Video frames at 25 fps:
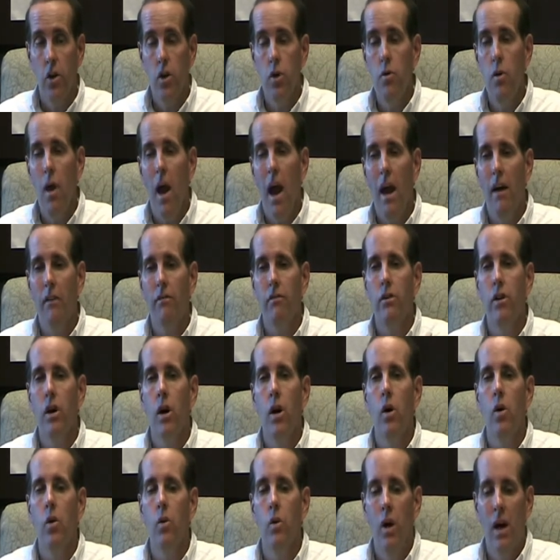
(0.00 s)
you have
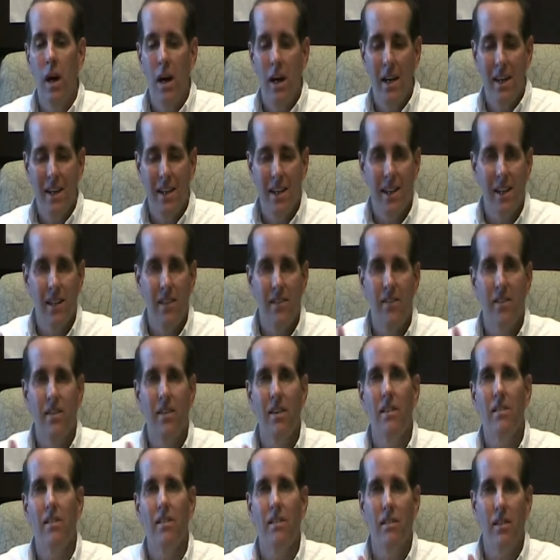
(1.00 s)
no
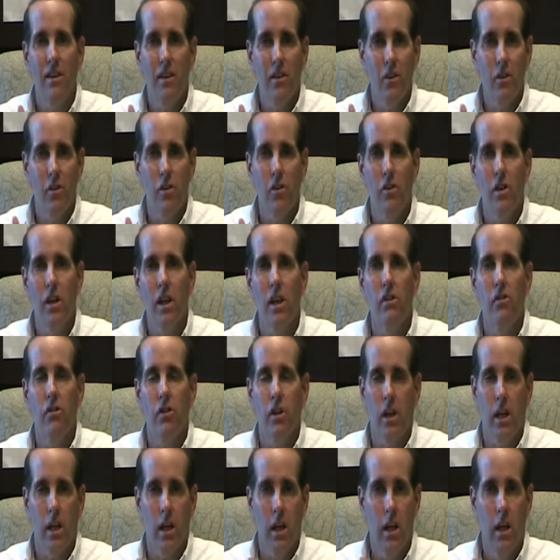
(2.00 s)
consistency to your
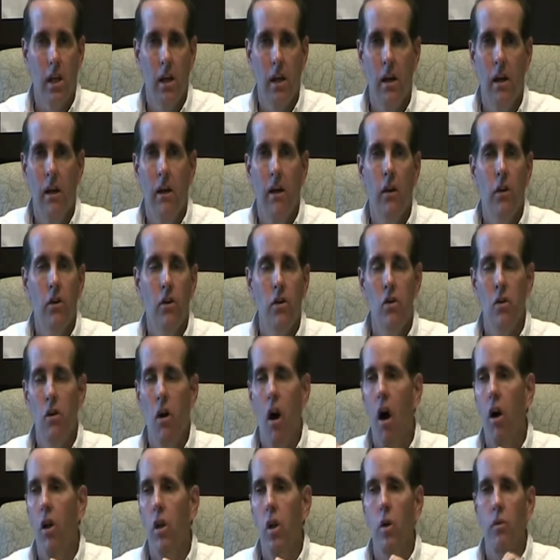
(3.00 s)
teaching. You're
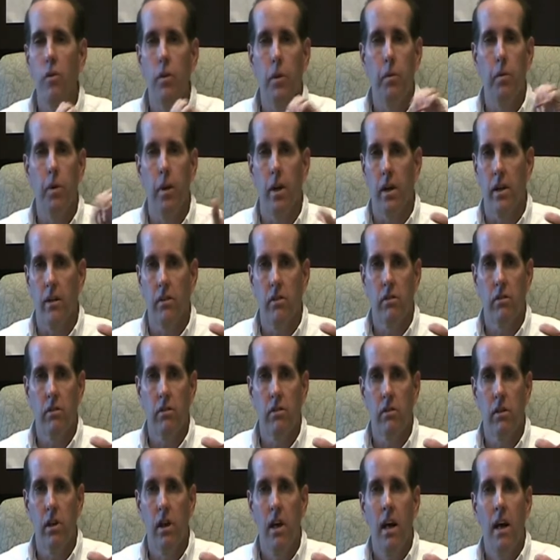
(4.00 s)
all over the
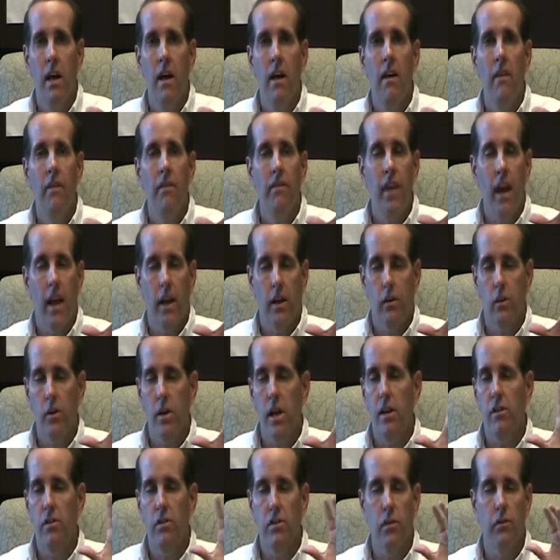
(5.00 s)
place. That
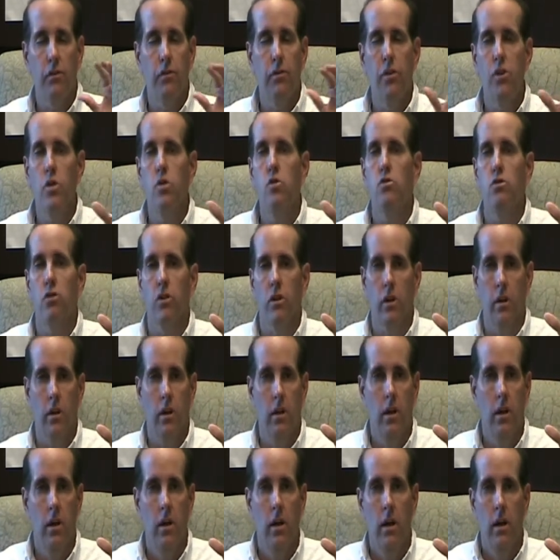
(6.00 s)
creates confusion.
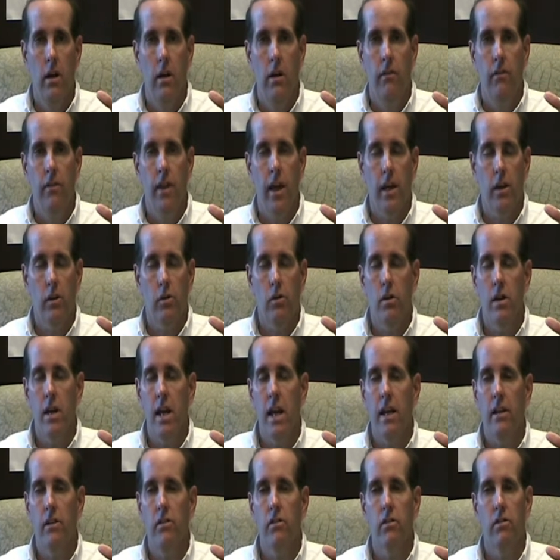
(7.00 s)
That
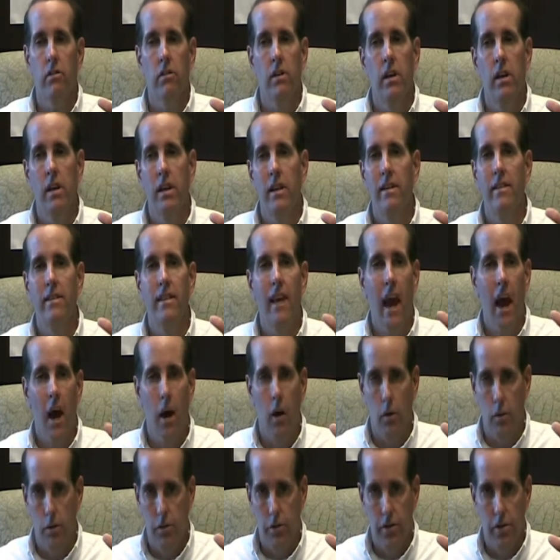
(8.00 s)
creates
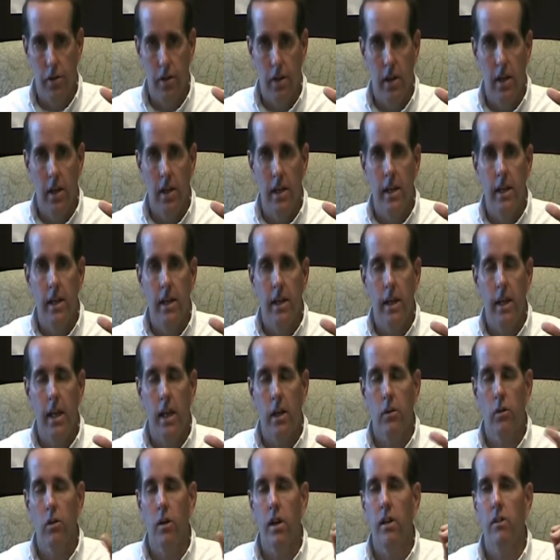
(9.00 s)
doubt.
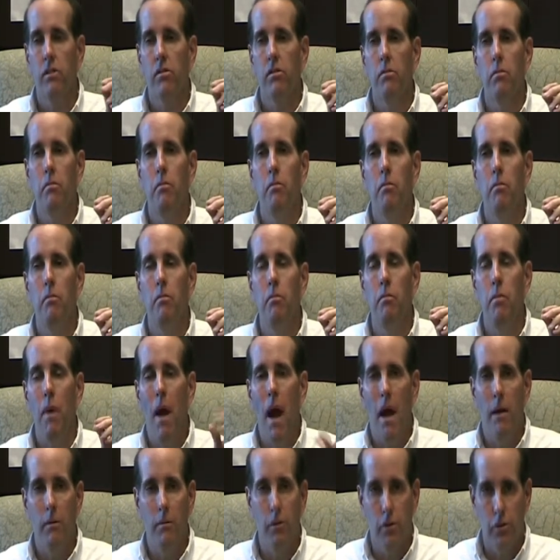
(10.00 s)
It creates
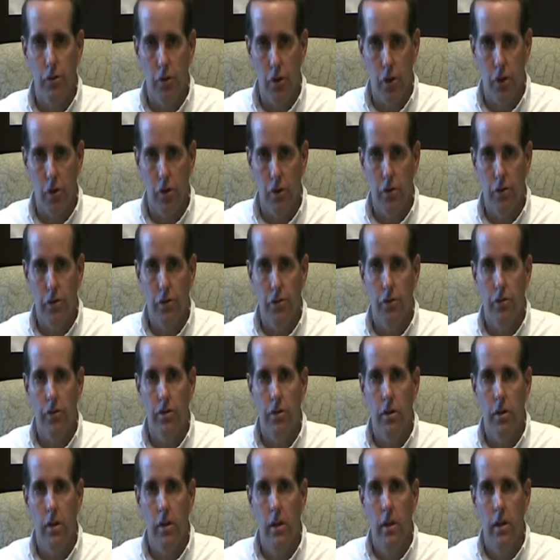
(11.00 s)
bad
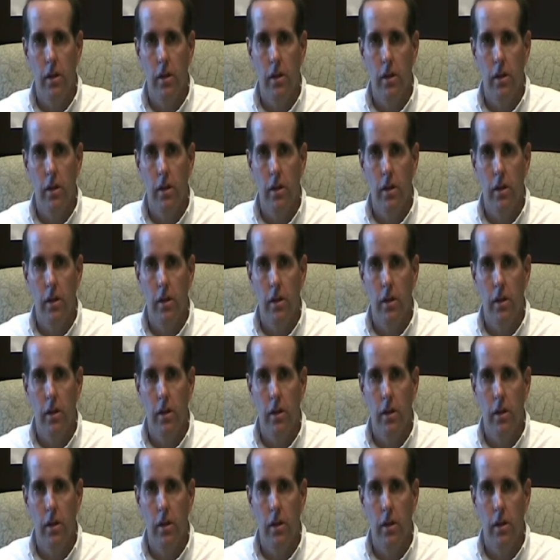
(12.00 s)
results.